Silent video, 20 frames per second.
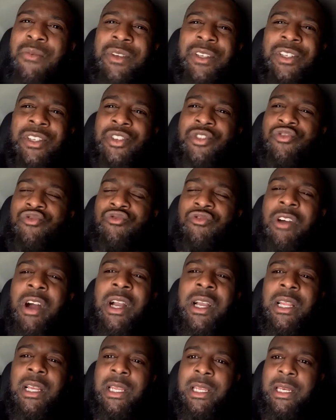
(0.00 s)

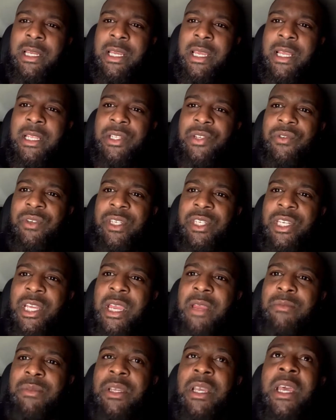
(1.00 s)
struggling against Reece
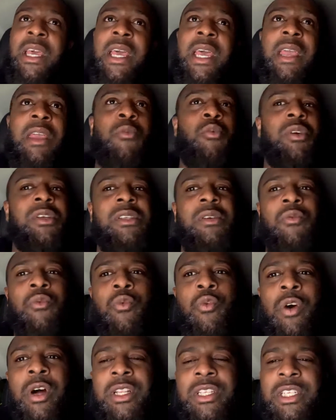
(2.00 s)
James. He wasn't
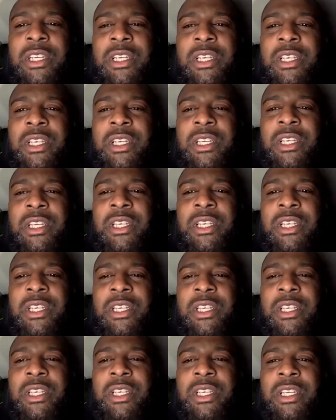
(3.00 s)
watching Reece
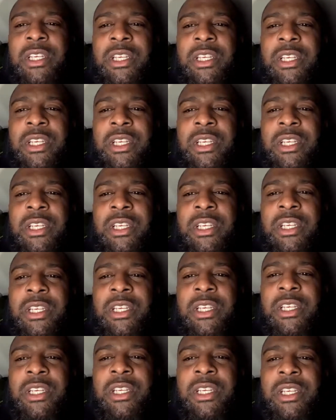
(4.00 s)
James. He was allowing him to
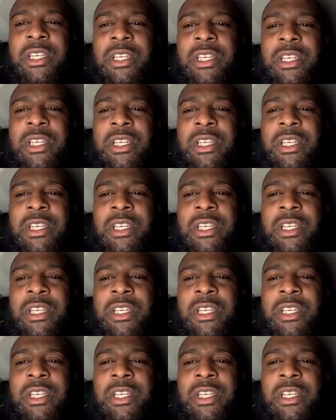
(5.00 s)
get in behind him
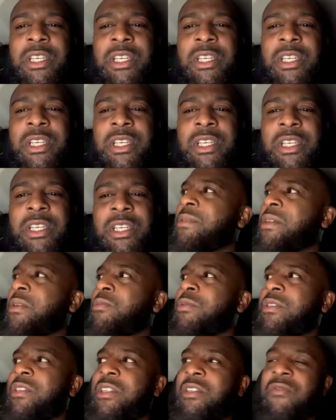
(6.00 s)
far too many times.
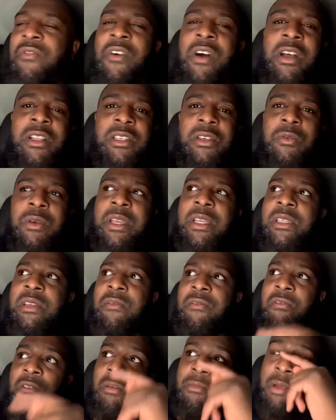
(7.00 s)
It was just far too
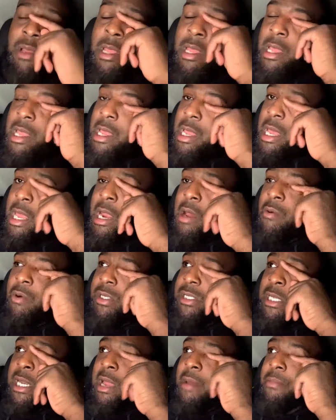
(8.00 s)
easy for him, and I wasn't